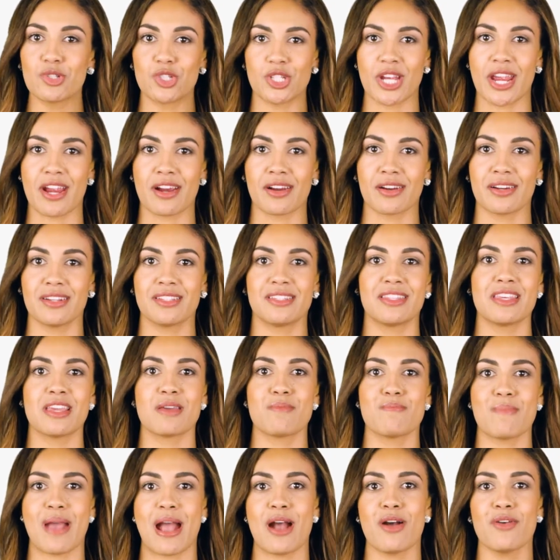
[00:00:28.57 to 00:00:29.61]
share is the
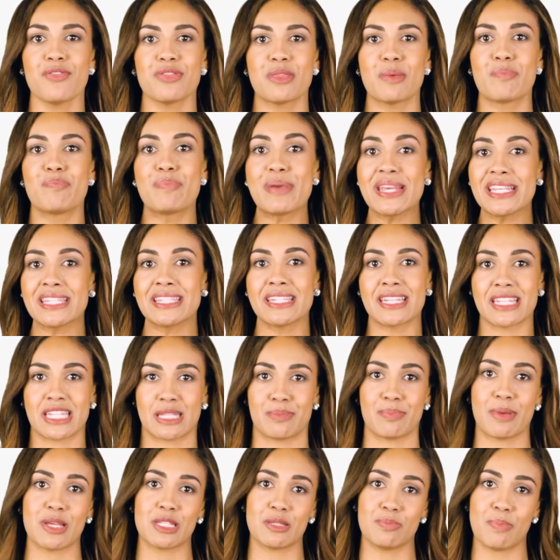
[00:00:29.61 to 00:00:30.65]
amount the business
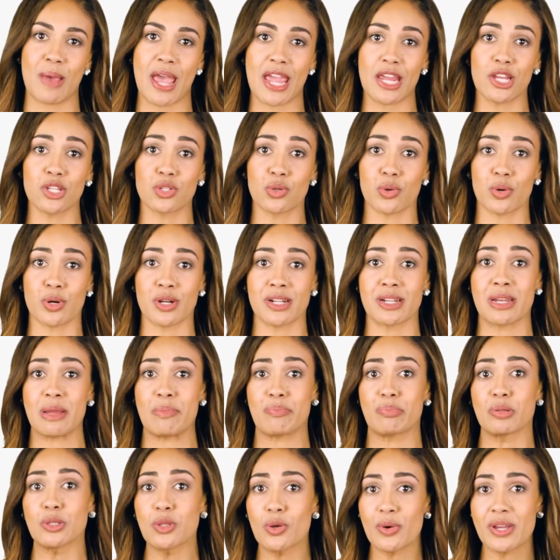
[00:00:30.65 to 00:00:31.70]
must pay toward
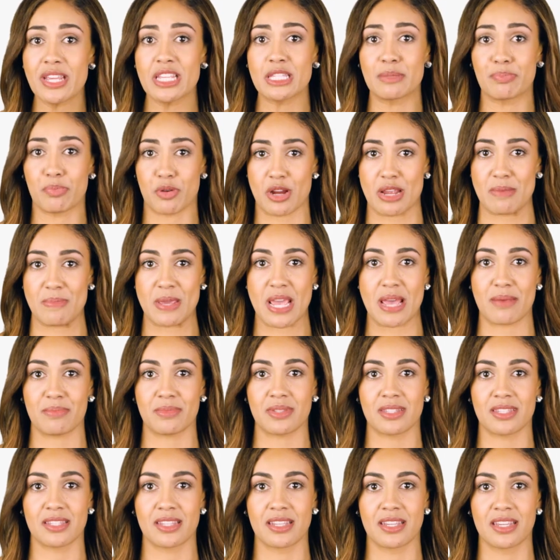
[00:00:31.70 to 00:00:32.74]
employees'
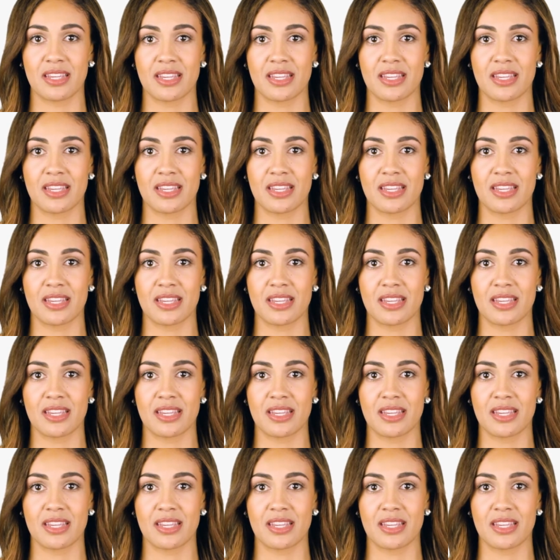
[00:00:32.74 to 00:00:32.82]
premiums.